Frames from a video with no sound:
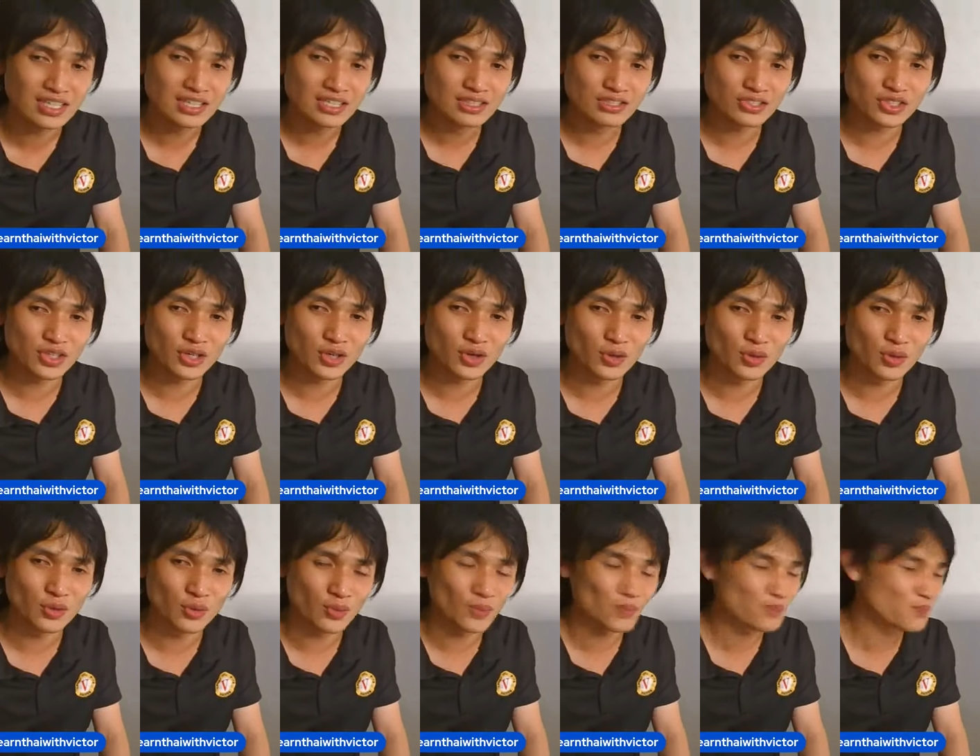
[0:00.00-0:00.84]

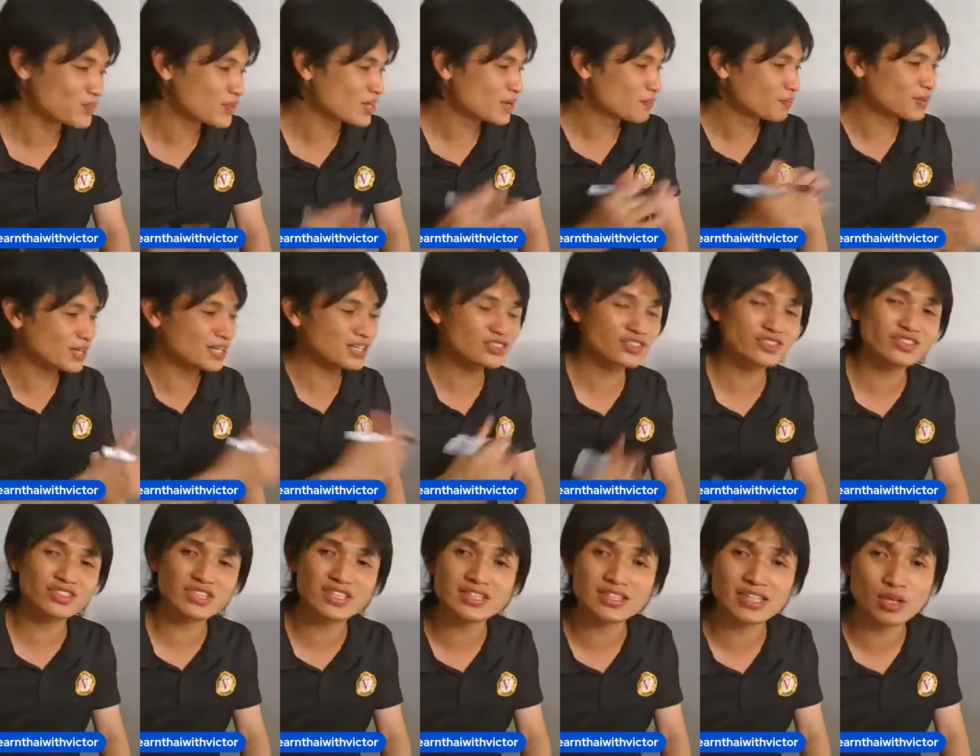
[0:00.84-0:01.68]
so please
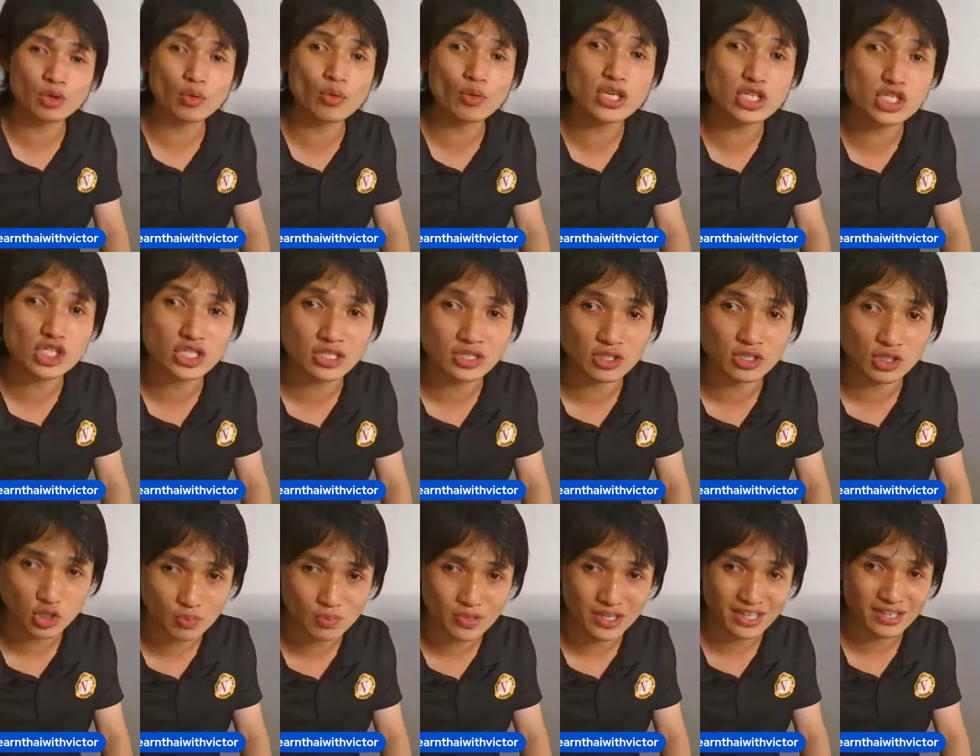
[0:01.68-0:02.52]
send the question
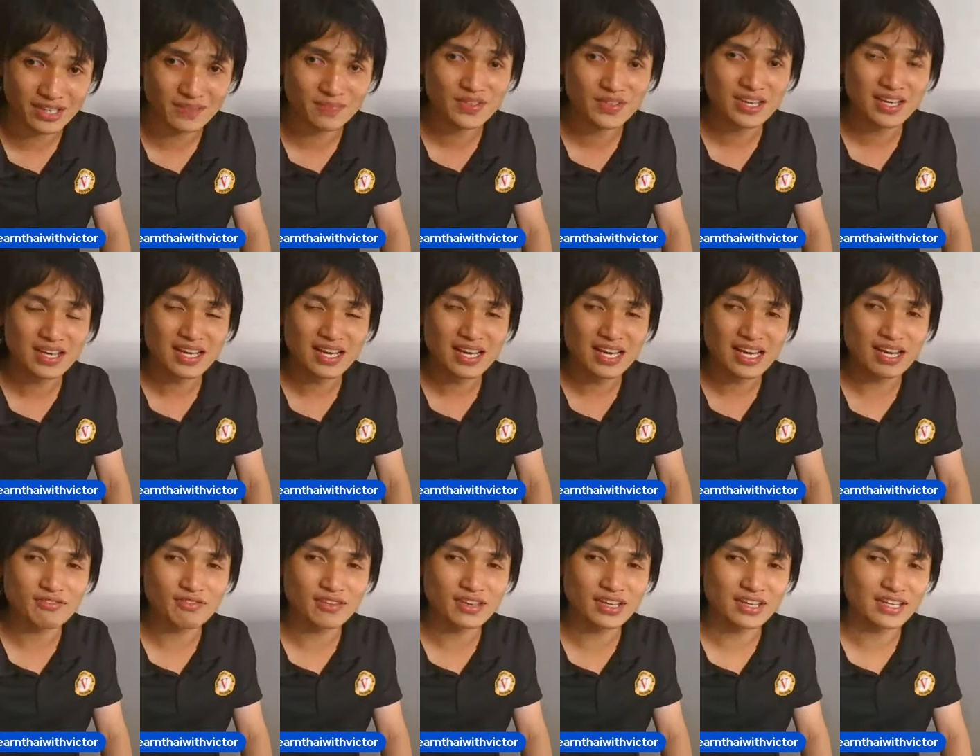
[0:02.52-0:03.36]
to me.
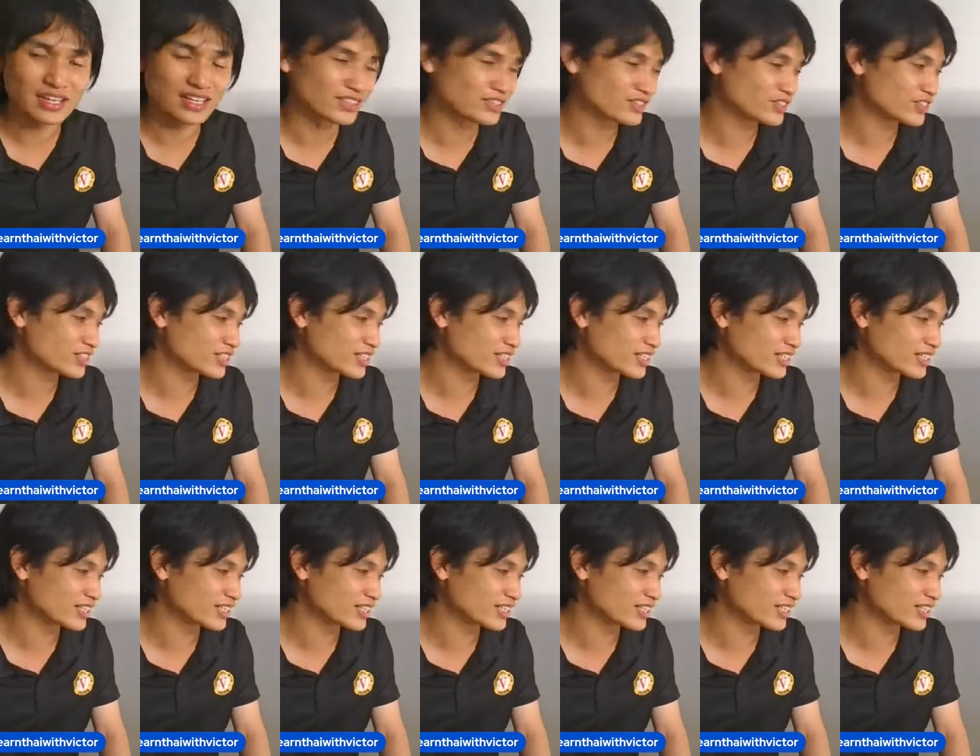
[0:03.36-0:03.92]
If it is,